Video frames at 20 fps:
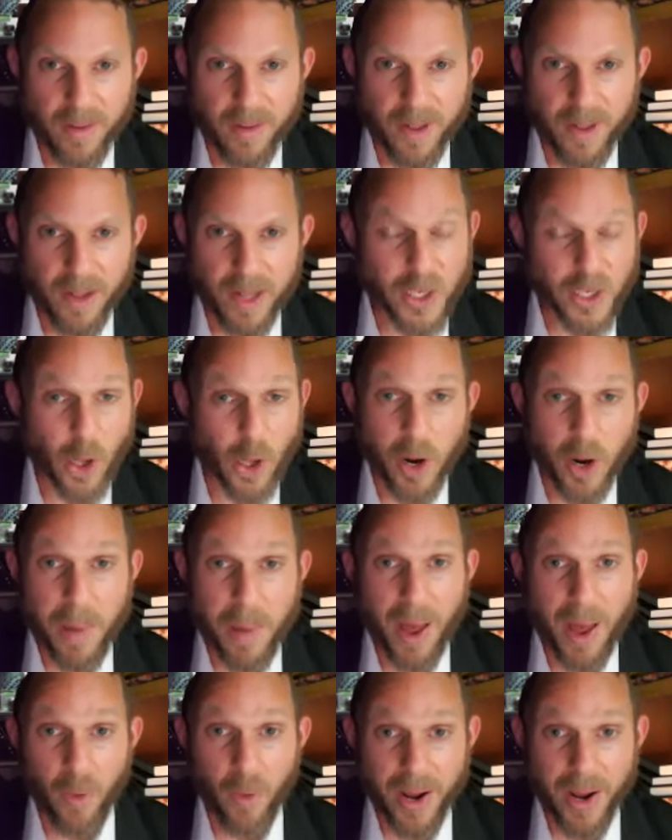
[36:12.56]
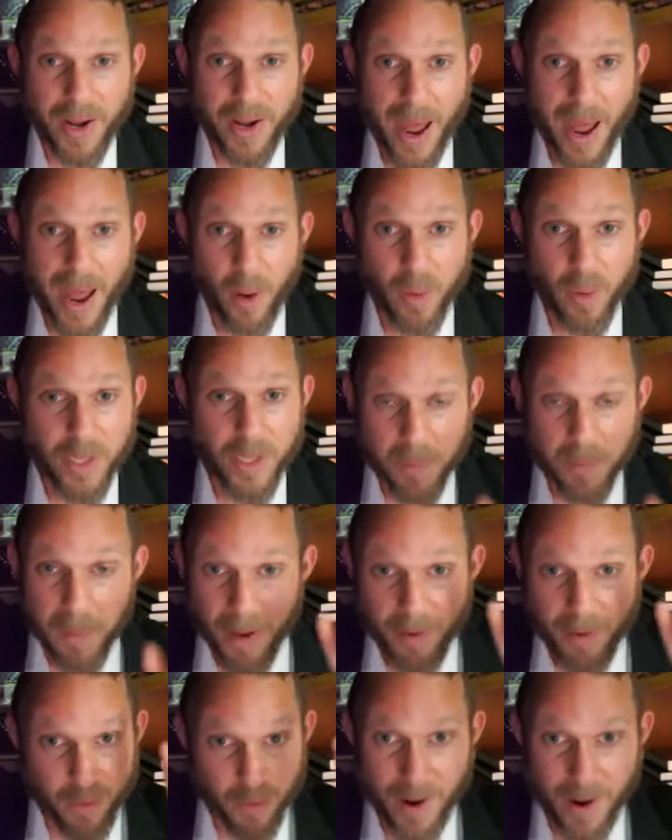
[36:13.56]
It's not about right now, it's about
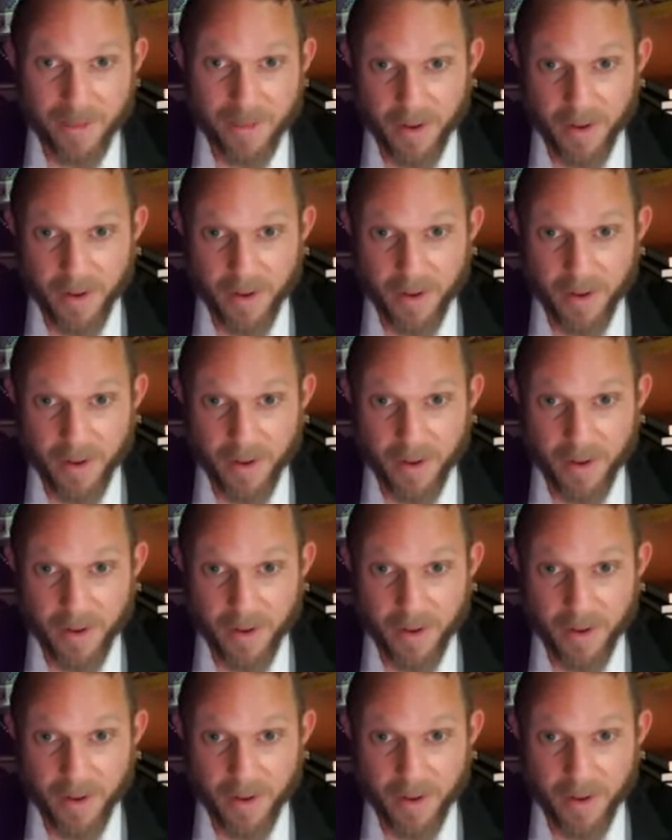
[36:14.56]
forever.